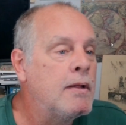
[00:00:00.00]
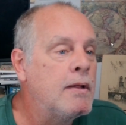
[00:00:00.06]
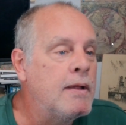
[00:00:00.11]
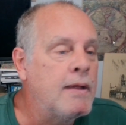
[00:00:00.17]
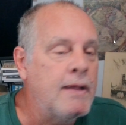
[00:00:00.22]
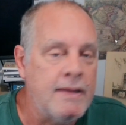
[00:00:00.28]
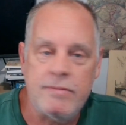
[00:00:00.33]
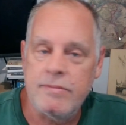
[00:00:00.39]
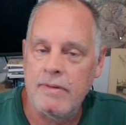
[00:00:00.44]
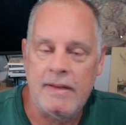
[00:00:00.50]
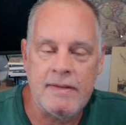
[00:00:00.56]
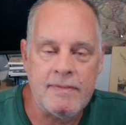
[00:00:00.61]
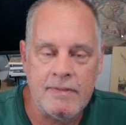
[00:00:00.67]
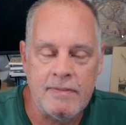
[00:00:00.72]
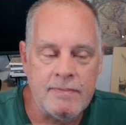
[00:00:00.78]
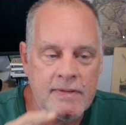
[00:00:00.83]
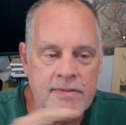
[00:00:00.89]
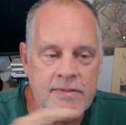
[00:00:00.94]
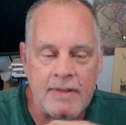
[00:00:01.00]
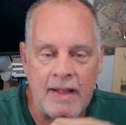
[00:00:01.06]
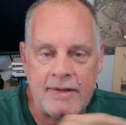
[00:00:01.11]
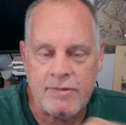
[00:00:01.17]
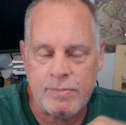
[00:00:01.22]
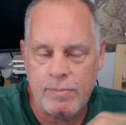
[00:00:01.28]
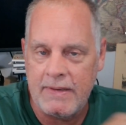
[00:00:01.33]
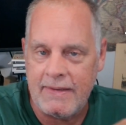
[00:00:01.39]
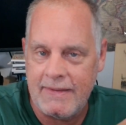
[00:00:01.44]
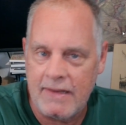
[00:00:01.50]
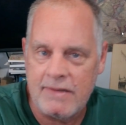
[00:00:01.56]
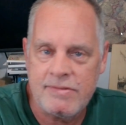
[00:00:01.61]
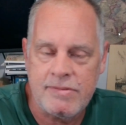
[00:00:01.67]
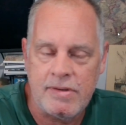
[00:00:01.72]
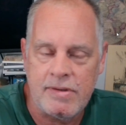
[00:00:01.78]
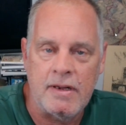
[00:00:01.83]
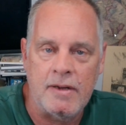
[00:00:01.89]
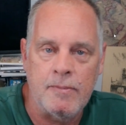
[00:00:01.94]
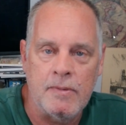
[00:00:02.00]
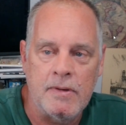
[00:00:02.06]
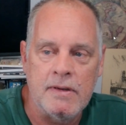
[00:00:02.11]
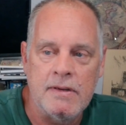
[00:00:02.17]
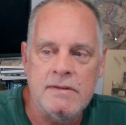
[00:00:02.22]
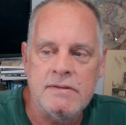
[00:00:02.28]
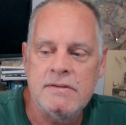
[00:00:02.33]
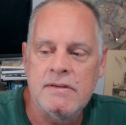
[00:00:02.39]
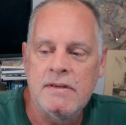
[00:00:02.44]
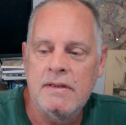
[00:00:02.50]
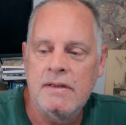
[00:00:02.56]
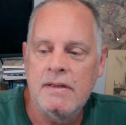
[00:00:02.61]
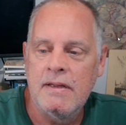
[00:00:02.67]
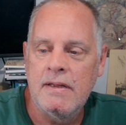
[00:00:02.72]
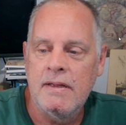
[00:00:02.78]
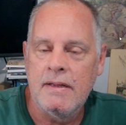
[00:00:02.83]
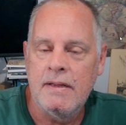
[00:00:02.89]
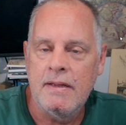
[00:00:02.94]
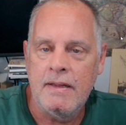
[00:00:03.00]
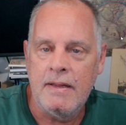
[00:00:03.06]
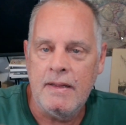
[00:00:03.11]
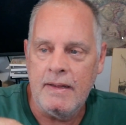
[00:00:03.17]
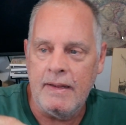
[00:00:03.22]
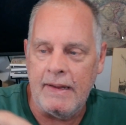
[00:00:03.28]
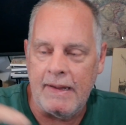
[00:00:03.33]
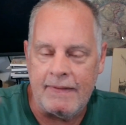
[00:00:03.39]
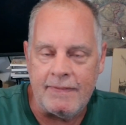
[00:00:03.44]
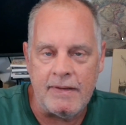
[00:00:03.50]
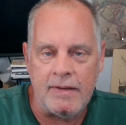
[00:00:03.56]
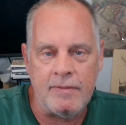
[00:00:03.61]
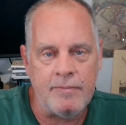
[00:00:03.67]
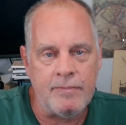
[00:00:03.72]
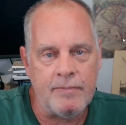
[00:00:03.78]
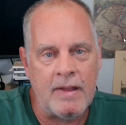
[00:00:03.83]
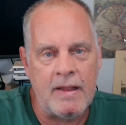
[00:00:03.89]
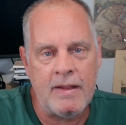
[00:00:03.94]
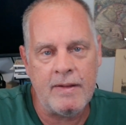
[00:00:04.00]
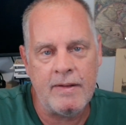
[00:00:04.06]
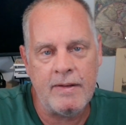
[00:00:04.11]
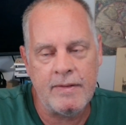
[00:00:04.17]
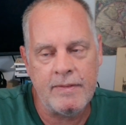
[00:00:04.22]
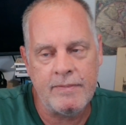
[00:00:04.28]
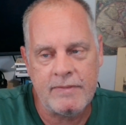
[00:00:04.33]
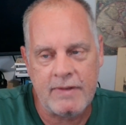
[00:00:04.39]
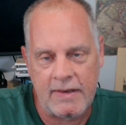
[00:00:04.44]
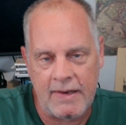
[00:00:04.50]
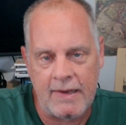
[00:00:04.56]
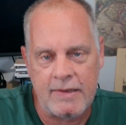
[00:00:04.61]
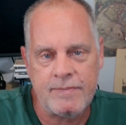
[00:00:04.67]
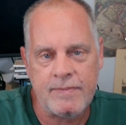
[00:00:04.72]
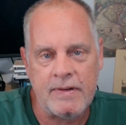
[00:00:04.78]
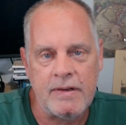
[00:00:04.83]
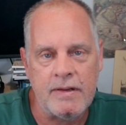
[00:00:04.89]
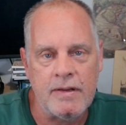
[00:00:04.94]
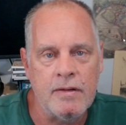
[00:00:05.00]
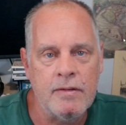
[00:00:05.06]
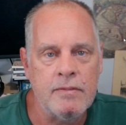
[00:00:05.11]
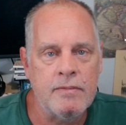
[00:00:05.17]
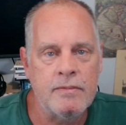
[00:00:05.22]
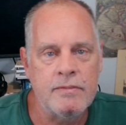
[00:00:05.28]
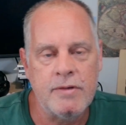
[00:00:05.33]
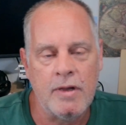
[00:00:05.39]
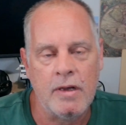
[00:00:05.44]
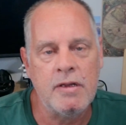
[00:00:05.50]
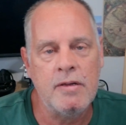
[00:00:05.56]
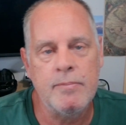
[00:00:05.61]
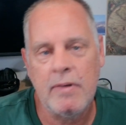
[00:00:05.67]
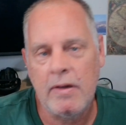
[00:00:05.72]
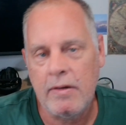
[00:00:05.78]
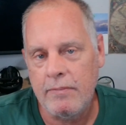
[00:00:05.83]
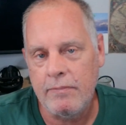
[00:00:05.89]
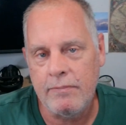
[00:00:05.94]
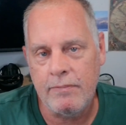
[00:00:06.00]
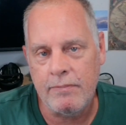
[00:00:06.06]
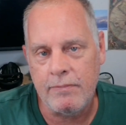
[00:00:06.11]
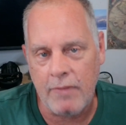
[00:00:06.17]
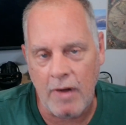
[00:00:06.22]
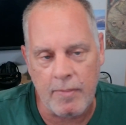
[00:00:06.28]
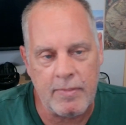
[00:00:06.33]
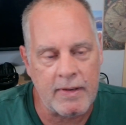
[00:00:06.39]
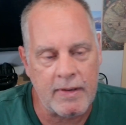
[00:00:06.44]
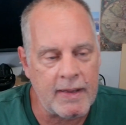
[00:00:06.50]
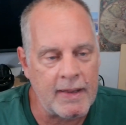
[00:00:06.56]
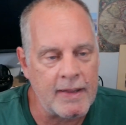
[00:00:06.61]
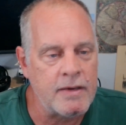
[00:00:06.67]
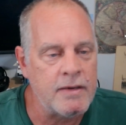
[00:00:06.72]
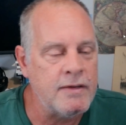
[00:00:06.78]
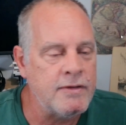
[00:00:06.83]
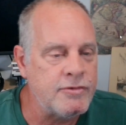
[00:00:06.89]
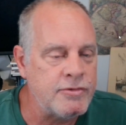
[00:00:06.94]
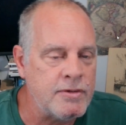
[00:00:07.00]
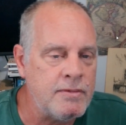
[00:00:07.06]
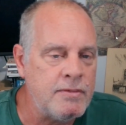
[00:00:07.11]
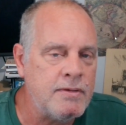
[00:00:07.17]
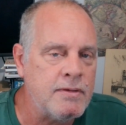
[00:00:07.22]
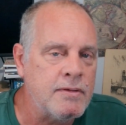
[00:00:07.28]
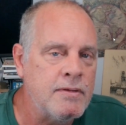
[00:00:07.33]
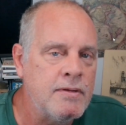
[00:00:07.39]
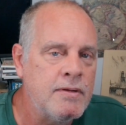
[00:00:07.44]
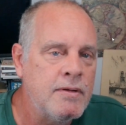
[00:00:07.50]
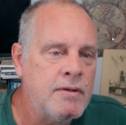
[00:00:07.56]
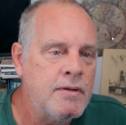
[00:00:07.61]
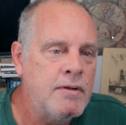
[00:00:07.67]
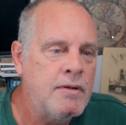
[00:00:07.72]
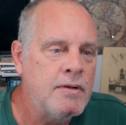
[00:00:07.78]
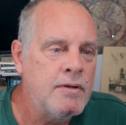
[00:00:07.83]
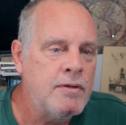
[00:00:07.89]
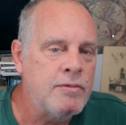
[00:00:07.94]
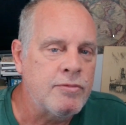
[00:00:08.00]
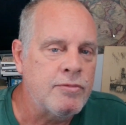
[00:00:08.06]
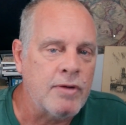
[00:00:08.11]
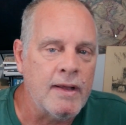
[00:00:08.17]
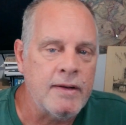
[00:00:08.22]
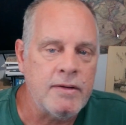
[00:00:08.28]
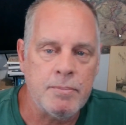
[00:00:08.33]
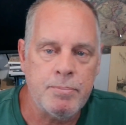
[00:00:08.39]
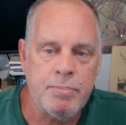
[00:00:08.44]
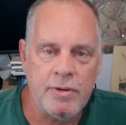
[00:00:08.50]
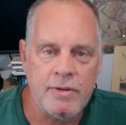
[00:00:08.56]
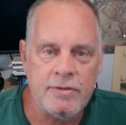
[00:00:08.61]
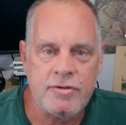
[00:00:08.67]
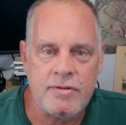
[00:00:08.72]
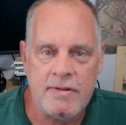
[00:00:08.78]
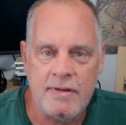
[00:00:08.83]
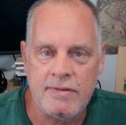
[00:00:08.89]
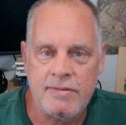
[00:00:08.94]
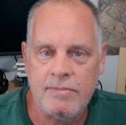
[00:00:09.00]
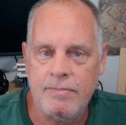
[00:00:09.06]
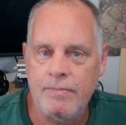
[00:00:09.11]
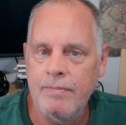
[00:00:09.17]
That's what yesterday was. And then today's video, talking about Robert Kennedy Jr. trying to push this